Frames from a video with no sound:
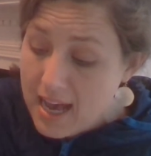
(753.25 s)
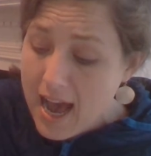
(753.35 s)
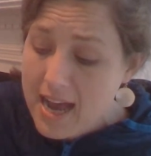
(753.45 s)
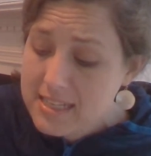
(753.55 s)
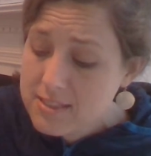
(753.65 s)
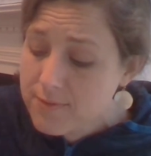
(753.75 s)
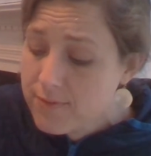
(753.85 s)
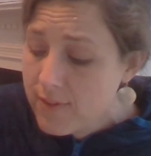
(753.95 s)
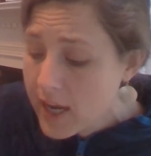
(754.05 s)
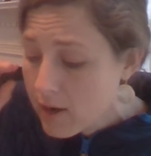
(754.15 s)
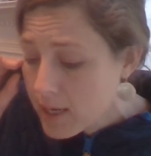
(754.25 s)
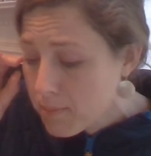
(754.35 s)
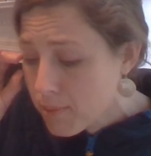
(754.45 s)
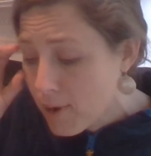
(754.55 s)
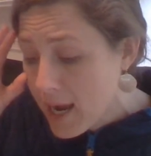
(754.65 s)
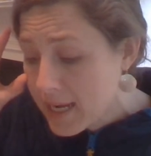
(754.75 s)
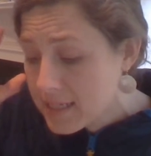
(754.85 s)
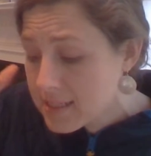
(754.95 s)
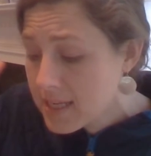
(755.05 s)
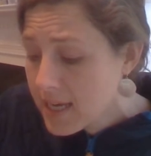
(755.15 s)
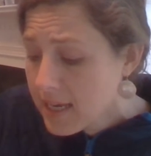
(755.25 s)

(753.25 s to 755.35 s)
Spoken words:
eyes very bright,